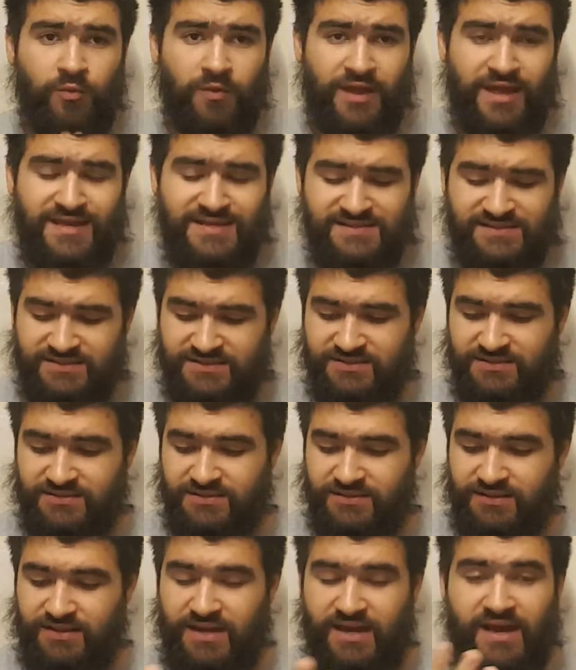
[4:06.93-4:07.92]
His
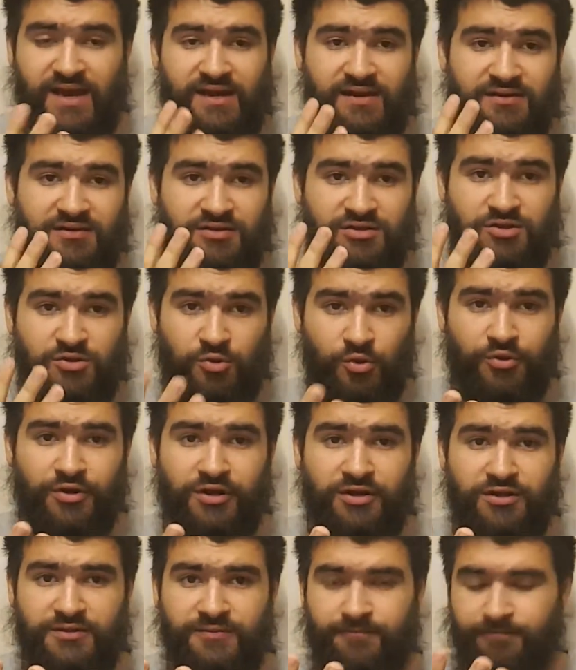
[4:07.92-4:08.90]

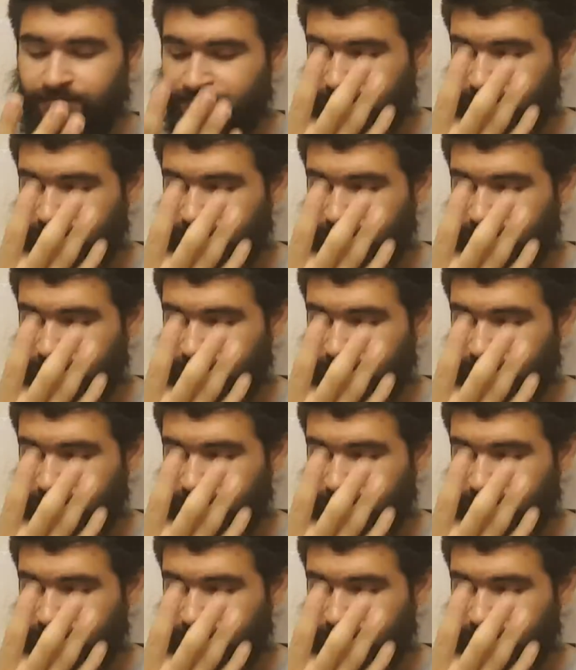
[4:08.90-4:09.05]
gauntlet